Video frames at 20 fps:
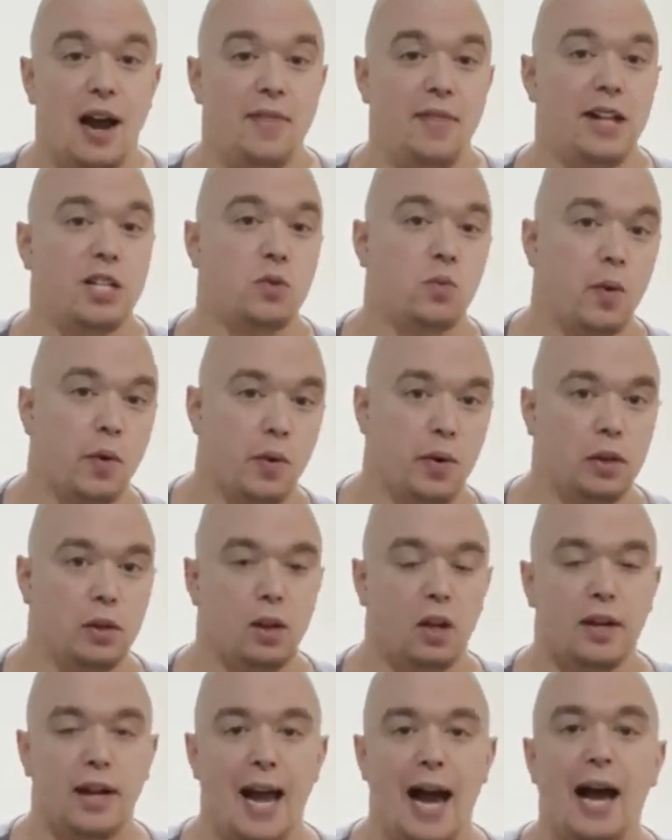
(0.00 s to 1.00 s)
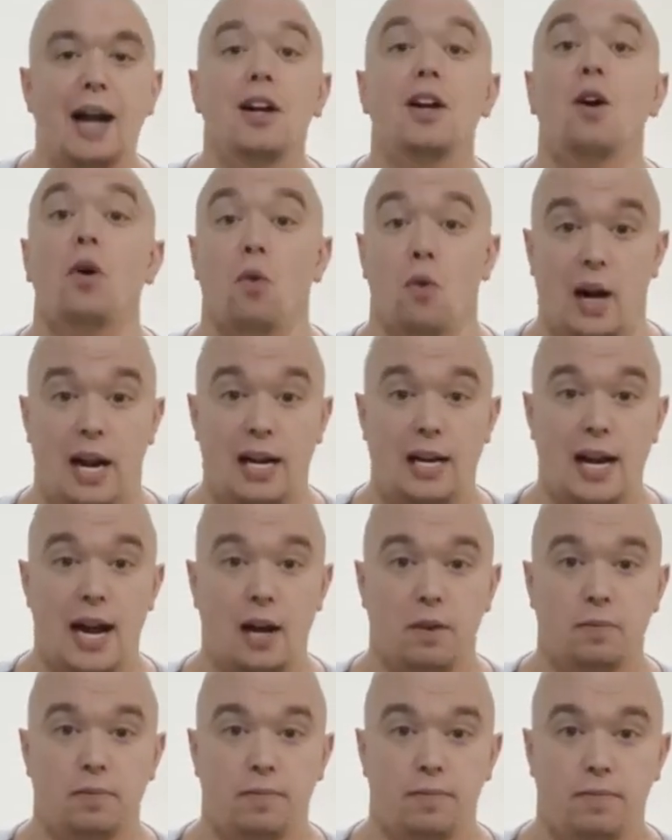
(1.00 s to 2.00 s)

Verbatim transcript: And that's what we're gonna look at right now.